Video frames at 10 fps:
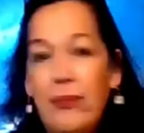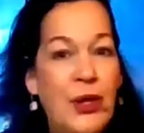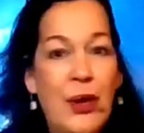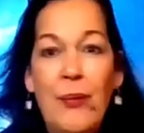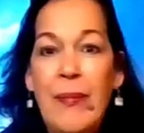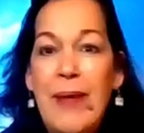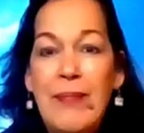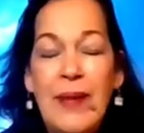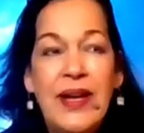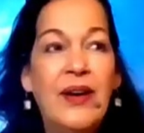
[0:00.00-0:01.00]

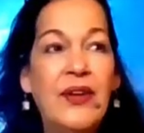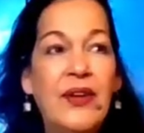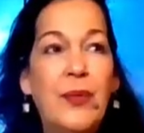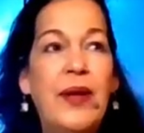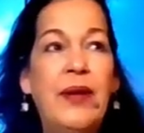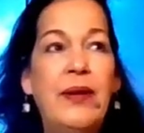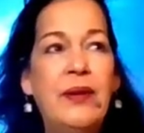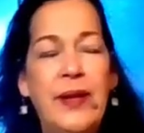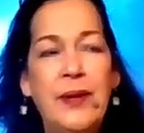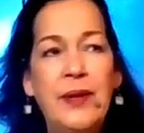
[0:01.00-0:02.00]
met my
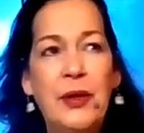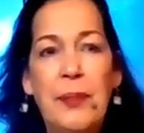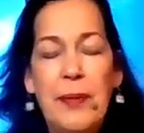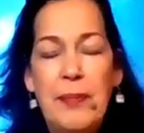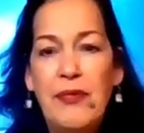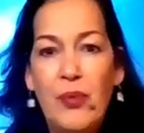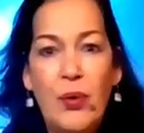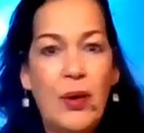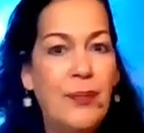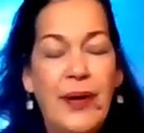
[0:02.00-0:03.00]
husband like a little bit
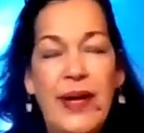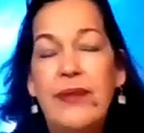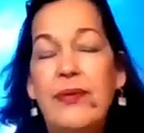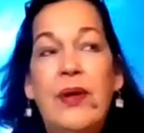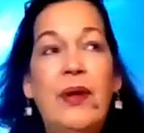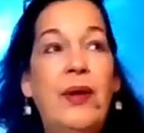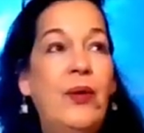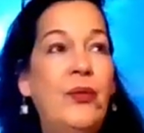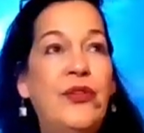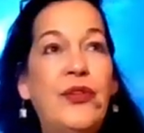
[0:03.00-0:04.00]
before, but
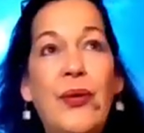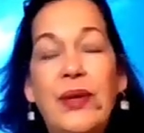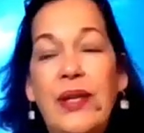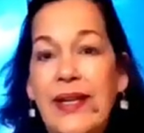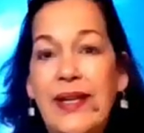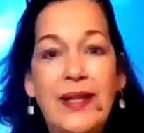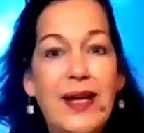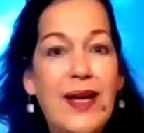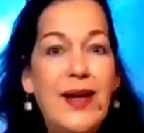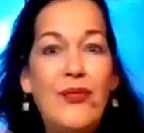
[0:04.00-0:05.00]
was totally in
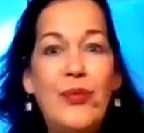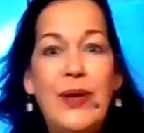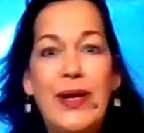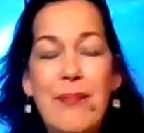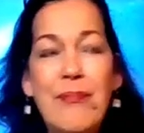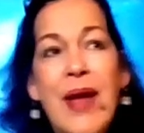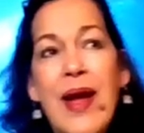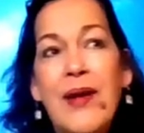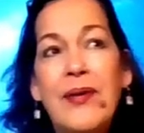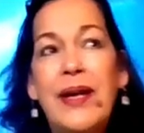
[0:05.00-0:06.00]
love. We got
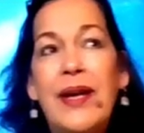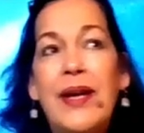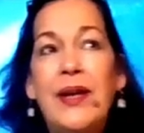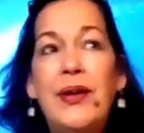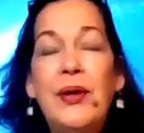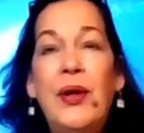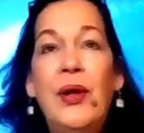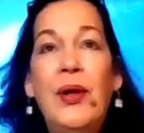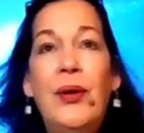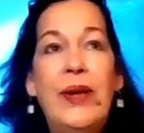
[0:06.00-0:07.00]
married.
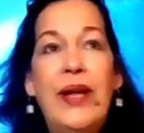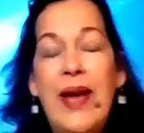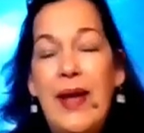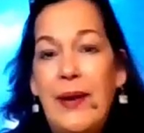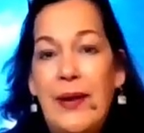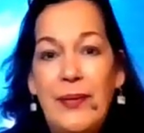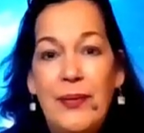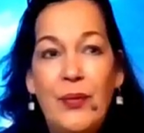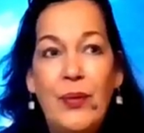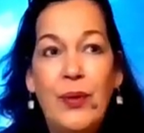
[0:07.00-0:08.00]
We
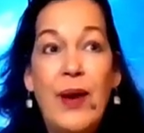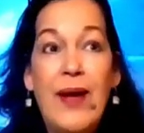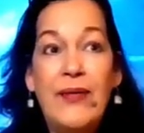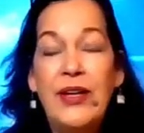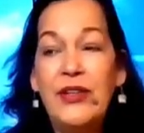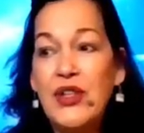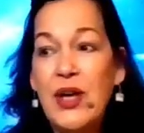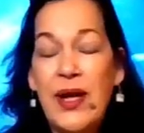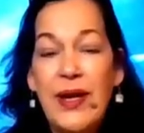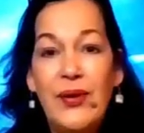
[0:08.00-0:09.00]
were having a
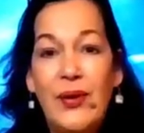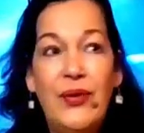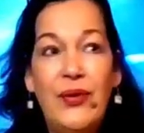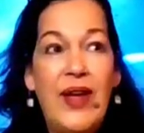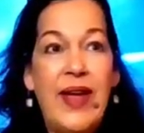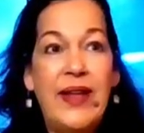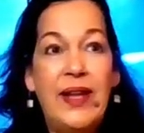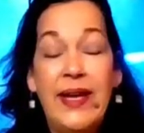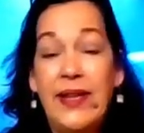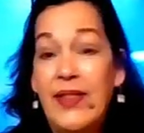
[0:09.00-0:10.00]
child, and
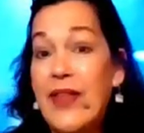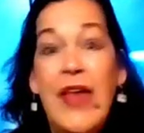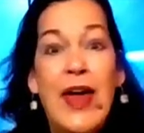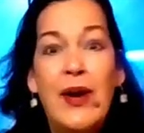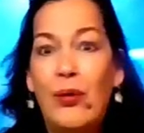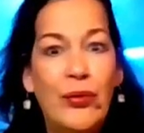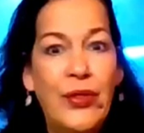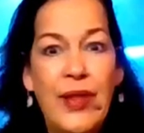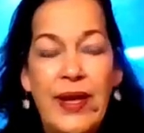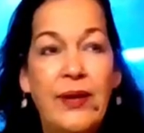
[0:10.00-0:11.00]
like then that whole
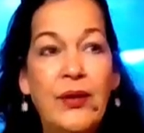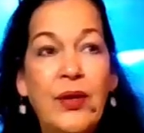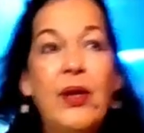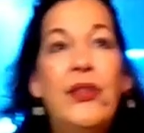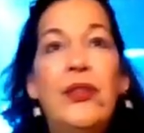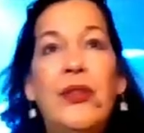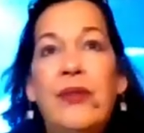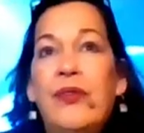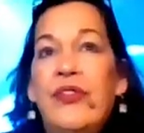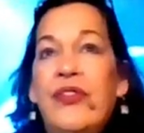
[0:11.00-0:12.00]
thing,
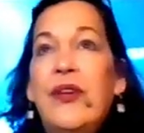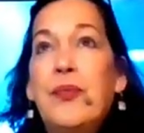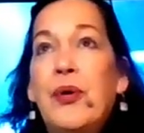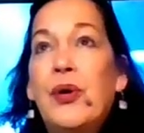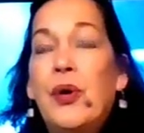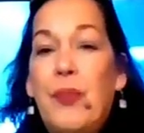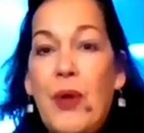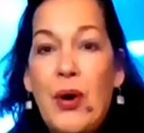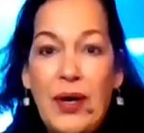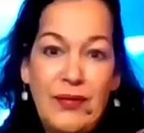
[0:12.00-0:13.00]
the reciprocal
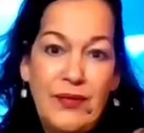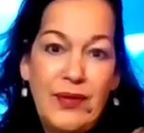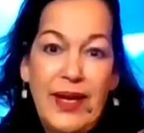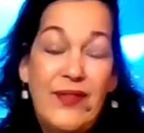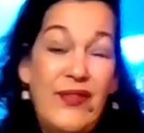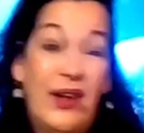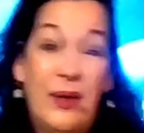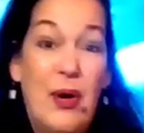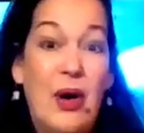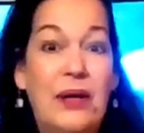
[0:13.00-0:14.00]
part like
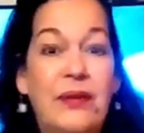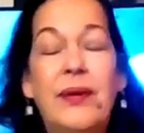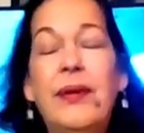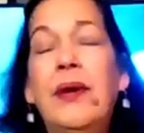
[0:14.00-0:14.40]
fell apart.